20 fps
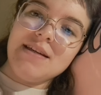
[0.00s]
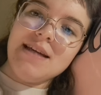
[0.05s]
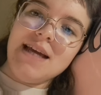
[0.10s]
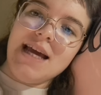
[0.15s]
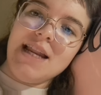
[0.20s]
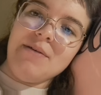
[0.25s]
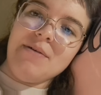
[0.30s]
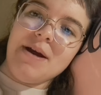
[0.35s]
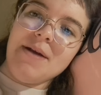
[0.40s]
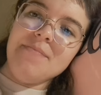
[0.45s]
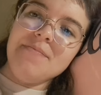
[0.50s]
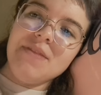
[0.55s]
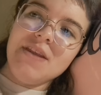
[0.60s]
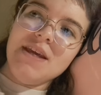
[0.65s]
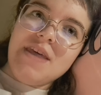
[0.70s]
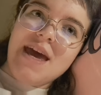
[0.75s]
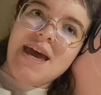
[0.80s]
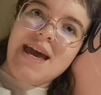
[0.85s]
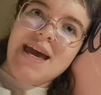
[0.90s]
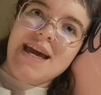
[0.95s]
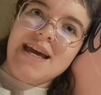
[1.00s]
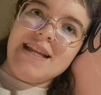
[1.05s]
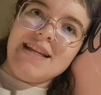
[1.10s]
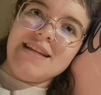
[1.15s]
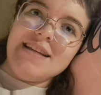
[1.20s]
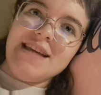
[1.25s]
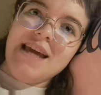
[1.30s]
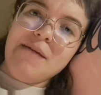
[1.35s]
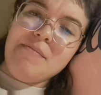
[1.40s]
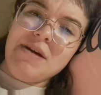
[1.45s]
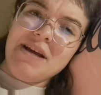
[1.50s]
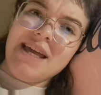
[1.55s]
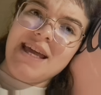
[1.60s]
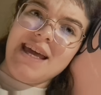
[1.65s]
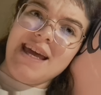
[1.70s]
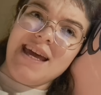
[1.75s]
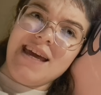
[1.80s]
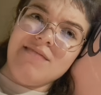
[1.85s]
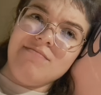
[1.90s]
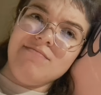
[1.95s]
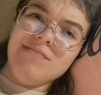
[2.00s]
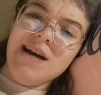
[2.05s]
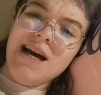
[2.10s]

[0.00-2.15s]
anyway, then came back here,